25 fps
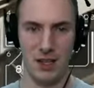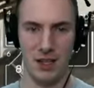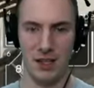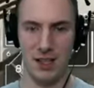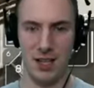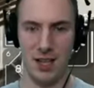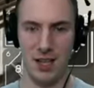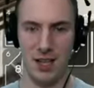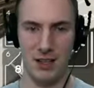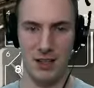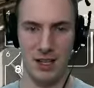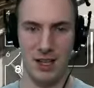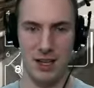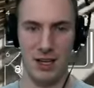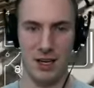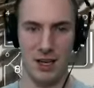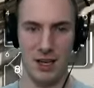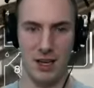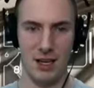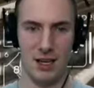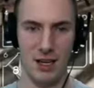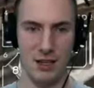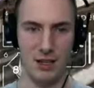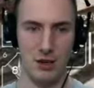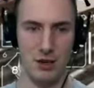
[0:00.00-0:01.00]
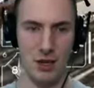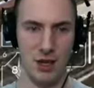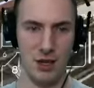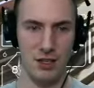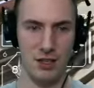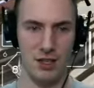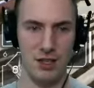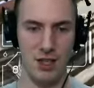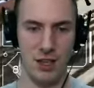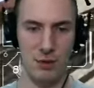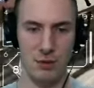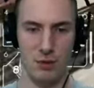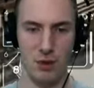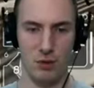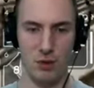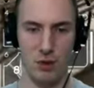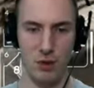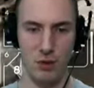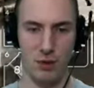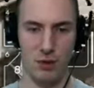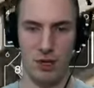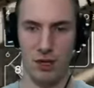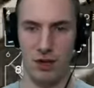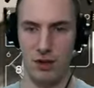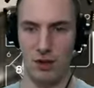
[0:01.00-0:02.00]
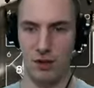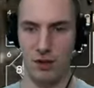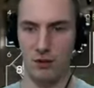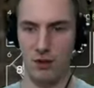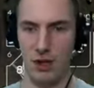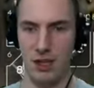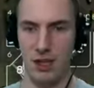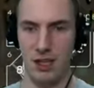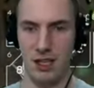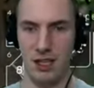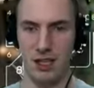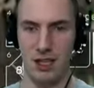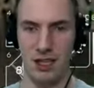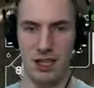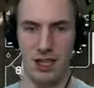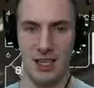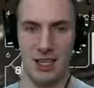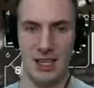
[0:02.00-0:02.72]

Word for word: Yeah, the your Untamed Growth there, your right click,